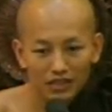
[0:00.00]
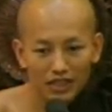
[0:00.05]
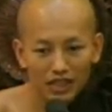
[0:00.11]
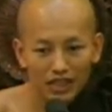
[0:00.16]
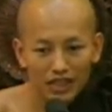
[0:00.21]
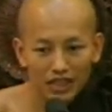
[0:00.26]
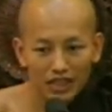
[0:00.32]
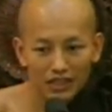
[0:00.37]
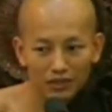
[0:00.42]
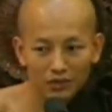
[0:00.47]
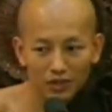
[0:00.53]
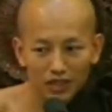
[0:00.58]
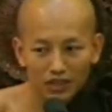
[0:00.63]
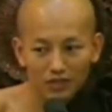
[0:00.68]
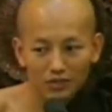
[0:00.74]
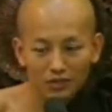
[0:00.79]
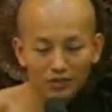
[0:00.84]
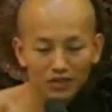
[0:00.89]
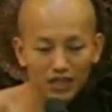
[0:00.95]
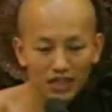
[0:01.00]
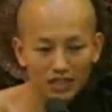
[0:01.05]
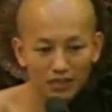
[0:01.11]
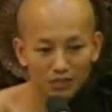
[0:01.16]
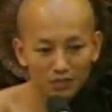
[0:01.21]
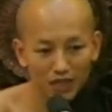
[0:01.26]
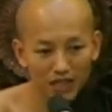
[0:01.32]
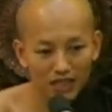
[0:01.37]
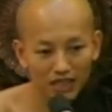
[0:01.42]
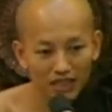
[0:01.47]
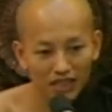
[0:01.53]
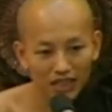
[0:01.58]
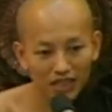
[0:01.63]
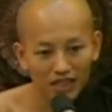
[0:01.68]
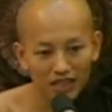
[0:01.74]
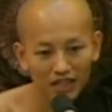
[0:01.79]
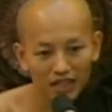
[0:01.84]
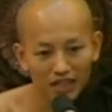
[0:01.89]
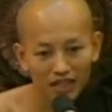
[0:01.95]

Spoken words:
the harsh word to that person.